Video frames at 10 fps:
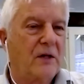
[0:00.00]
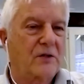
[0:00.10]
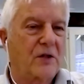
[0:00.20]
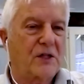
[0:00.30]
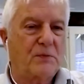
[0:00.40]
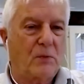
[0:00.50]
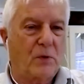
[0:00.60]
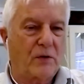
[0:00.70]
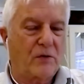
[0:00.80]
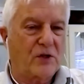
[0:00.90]
So that's been
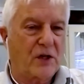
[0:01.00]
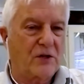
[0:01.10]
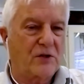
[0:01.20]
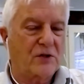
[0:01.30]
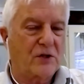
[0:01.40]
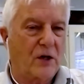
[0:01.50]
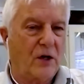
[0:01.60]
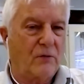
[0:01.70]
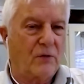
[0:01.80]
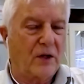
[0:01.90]
one of the changes
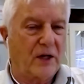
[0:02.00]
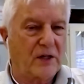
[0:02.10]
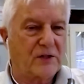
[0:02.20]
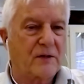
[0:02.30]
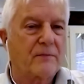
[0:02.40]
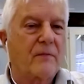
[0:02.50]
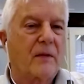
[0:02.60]
over the last